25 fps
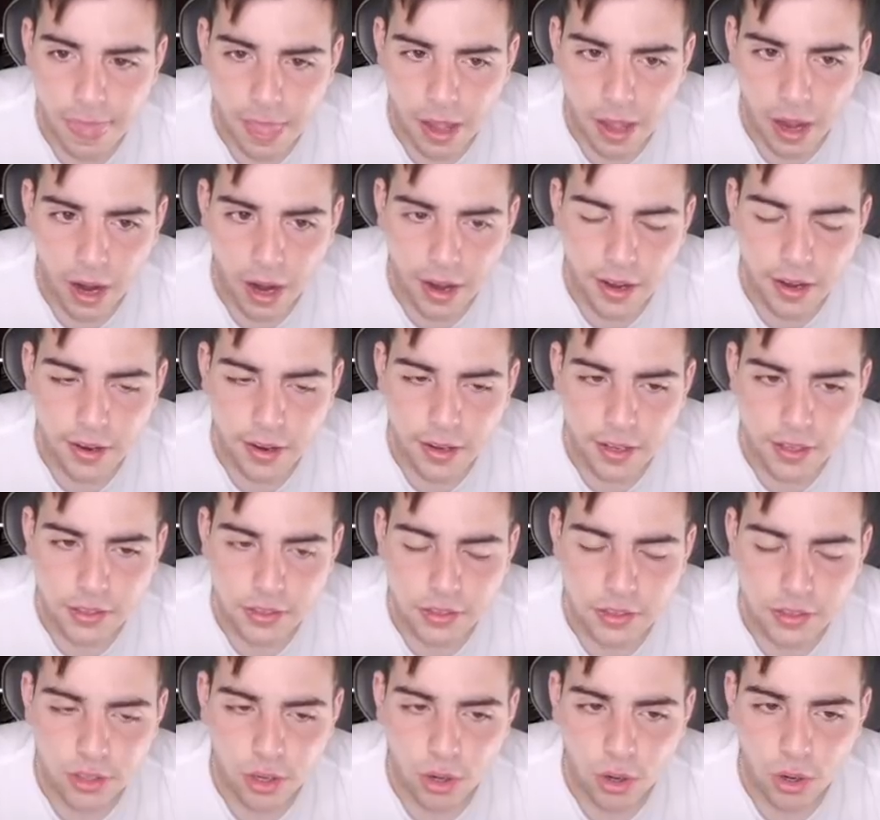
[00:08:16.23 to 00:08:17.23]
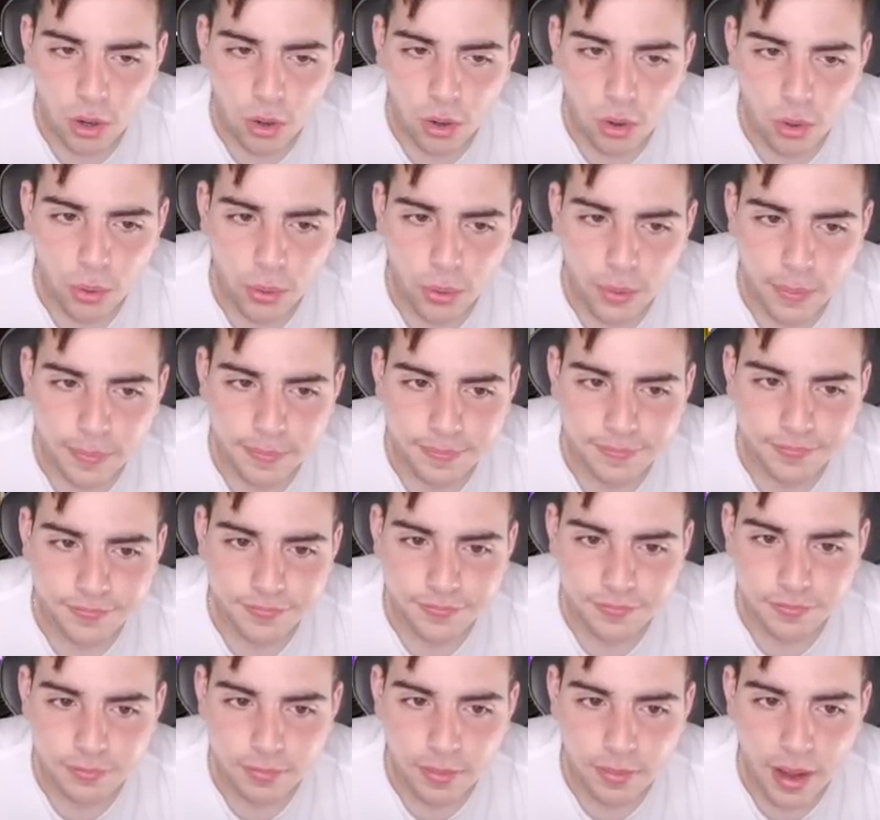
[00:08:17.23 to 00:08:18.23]
Uh, here it is. So
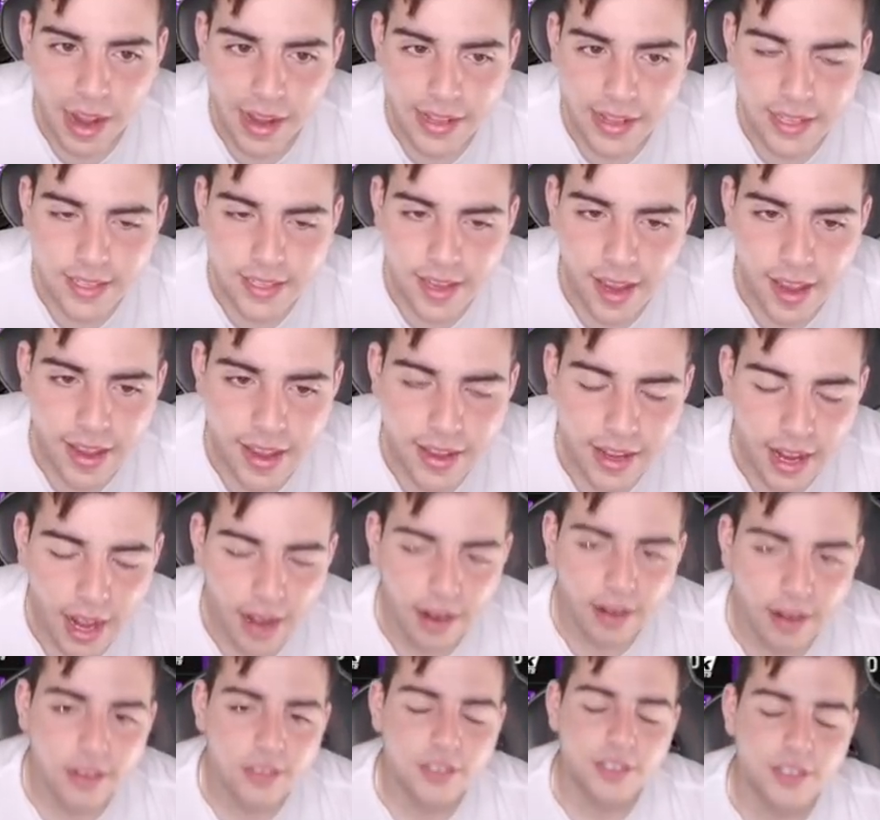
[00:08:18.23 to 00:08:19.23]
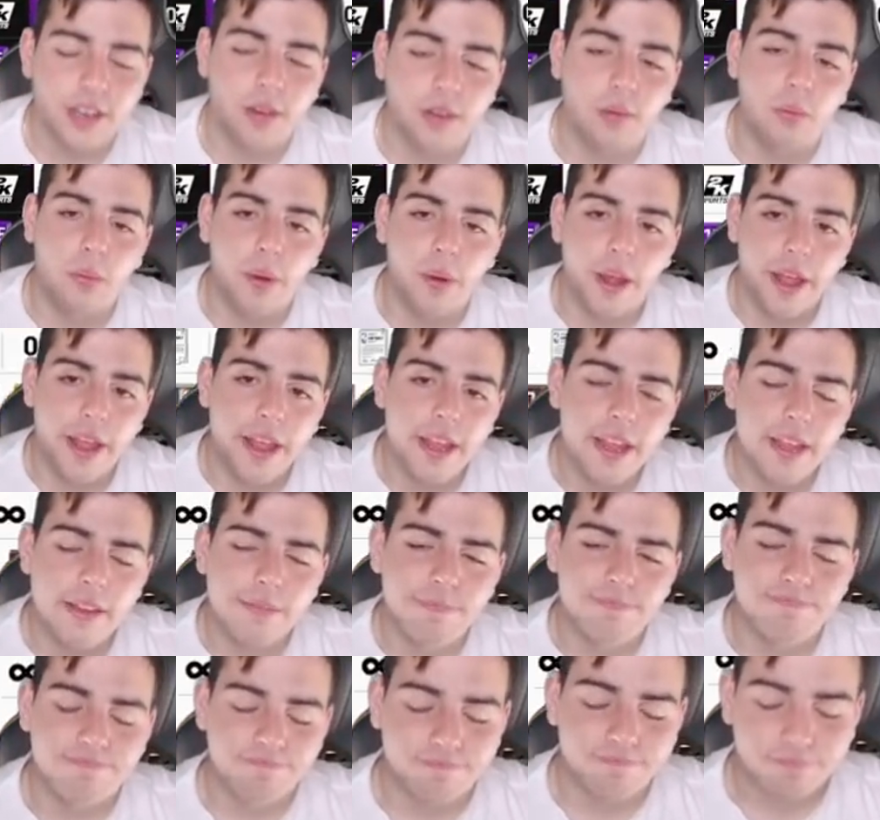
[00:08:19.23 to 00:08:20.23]
my take, I'm going to say
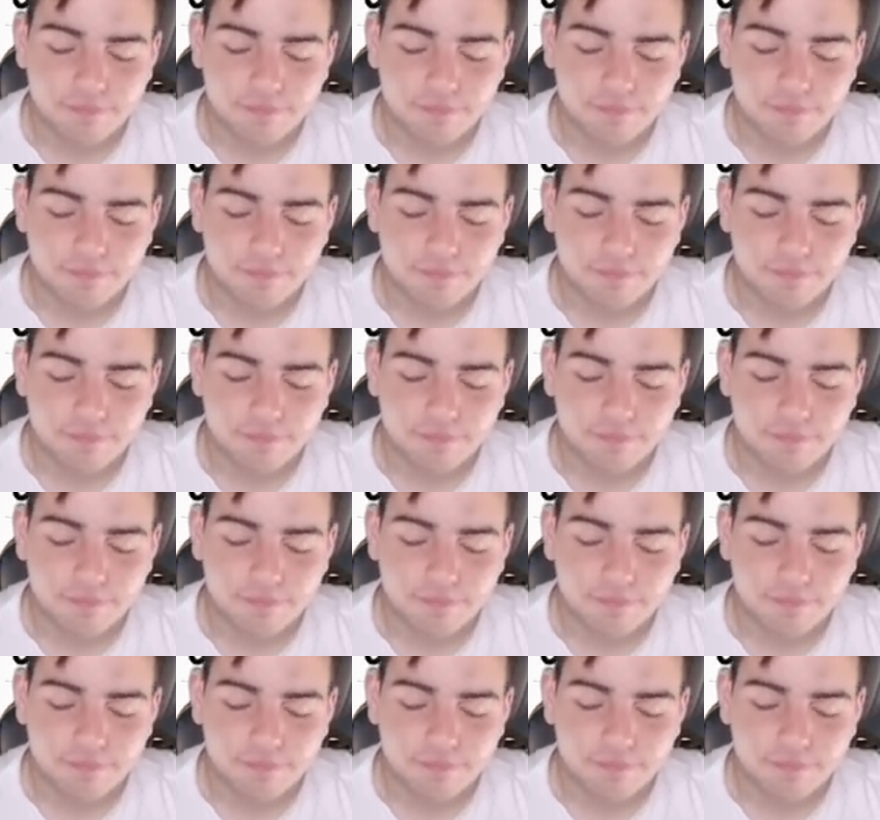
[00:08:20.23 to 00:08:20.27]
wait.